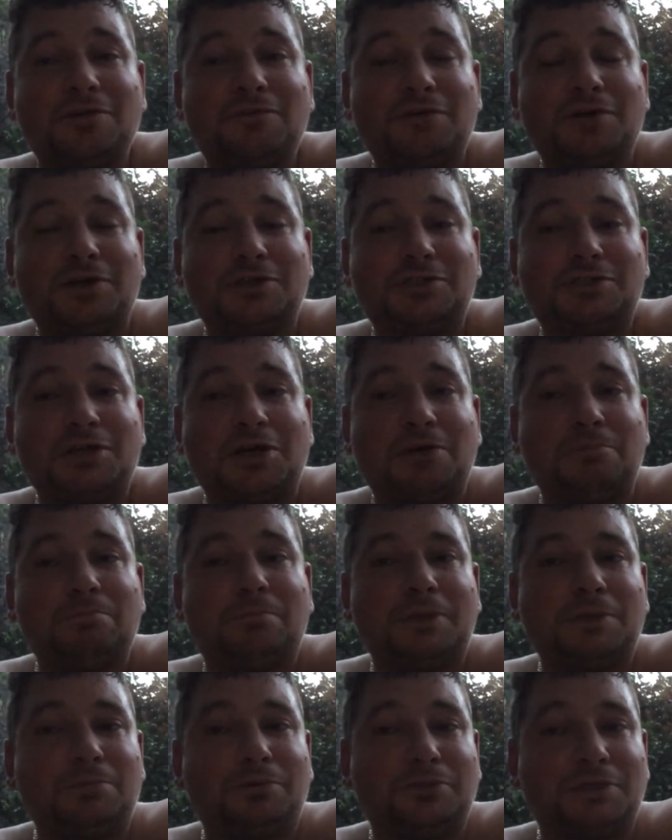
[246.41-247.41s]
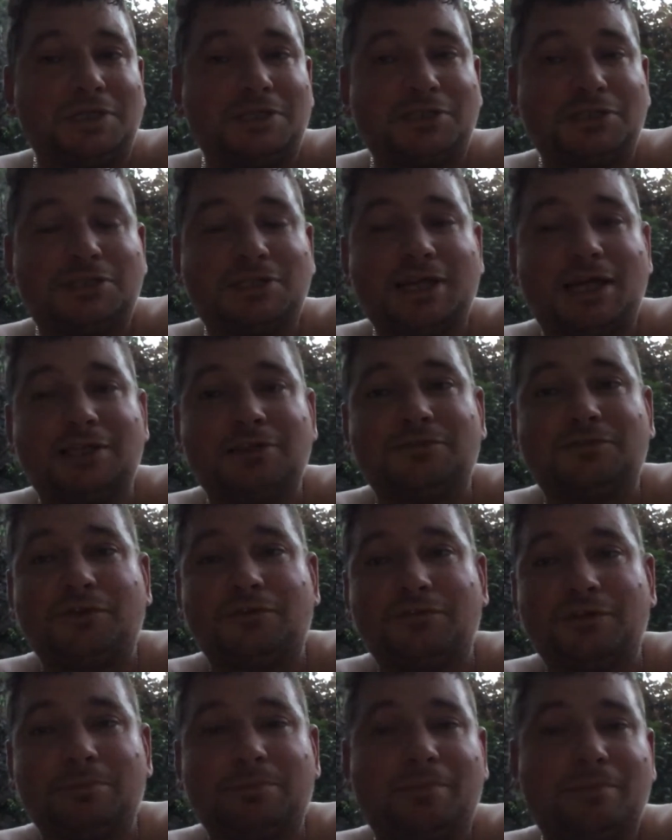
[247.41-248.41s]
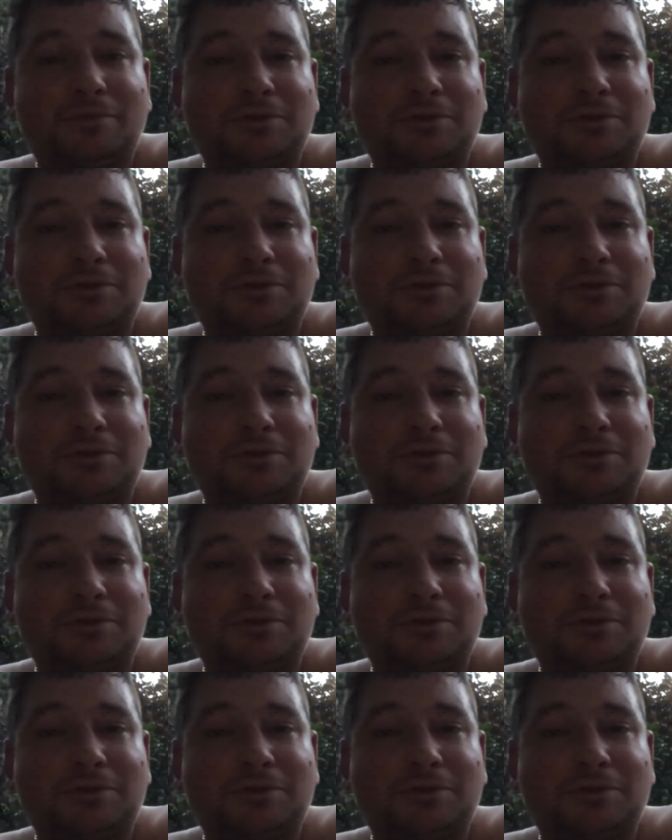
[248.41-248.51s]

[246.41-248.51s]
that people need to stand for the,